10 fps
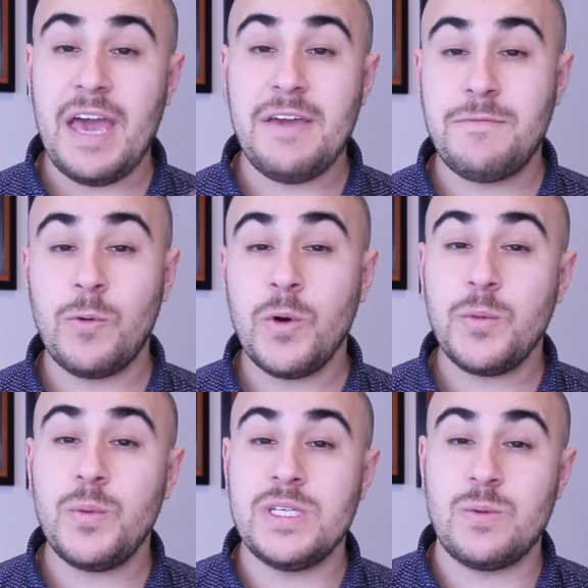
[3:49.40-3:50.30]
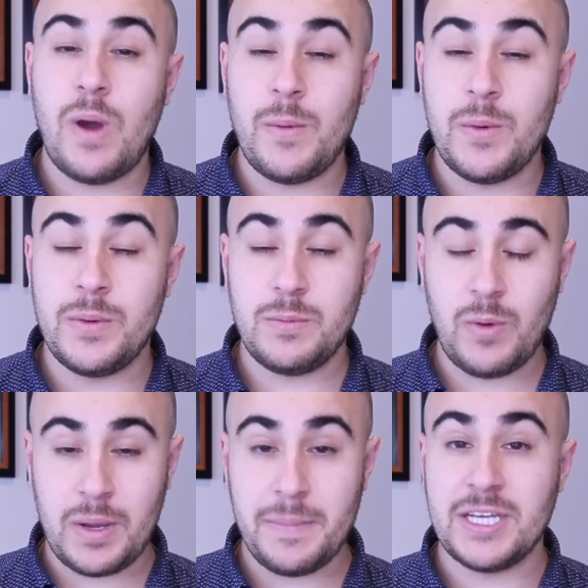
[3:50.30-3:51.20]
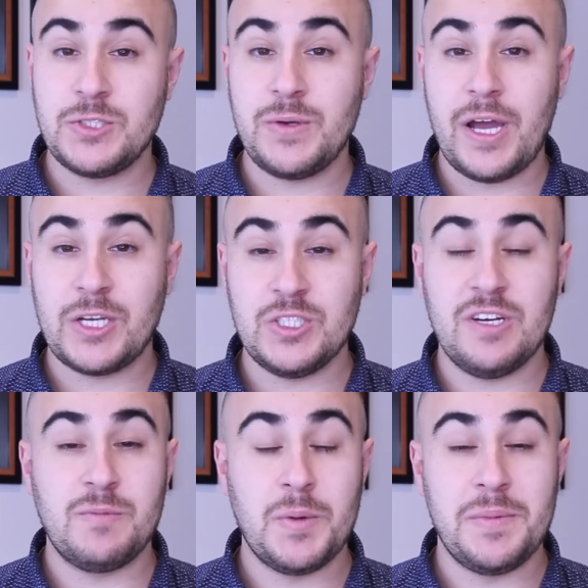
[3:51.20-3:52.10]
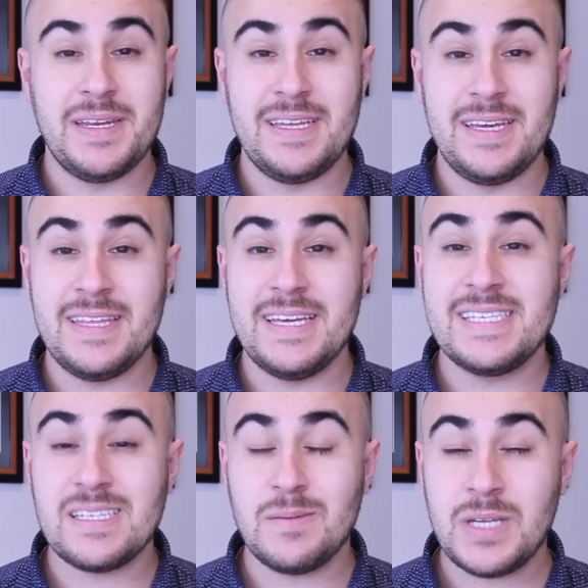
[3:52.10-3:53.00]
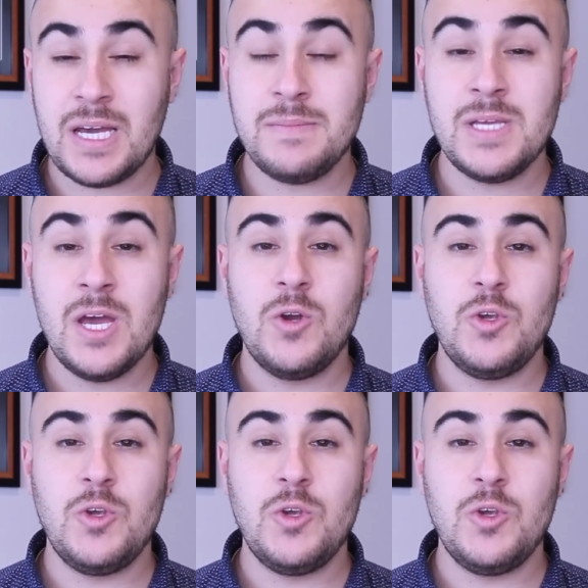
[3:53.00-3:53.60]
A fourth reason why we would recommend extraction of permanent teeth is sometimes